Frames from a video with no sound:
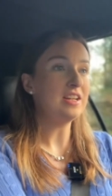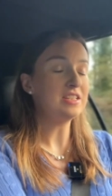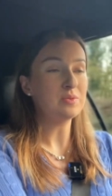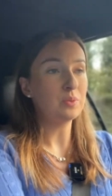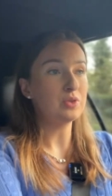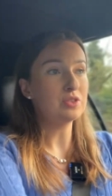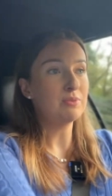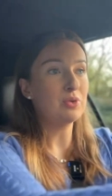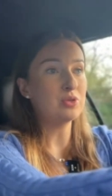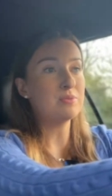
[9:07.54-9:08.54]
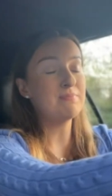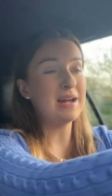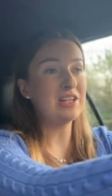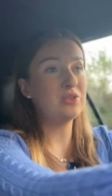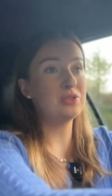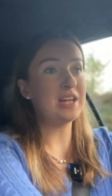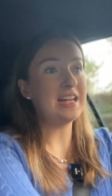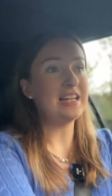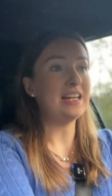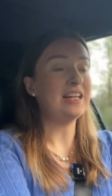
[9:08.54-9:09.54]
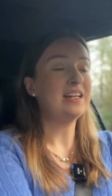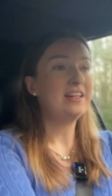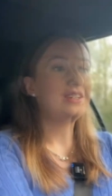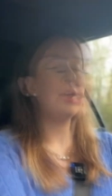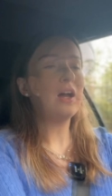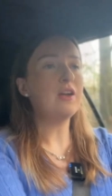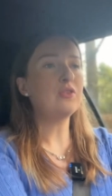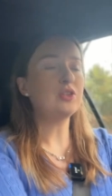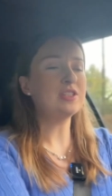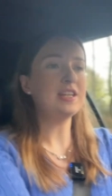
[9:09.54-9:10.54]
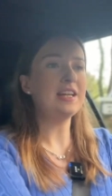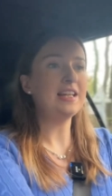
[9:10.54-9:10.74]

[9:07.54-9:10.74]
didn't want a manual daily. So I've got a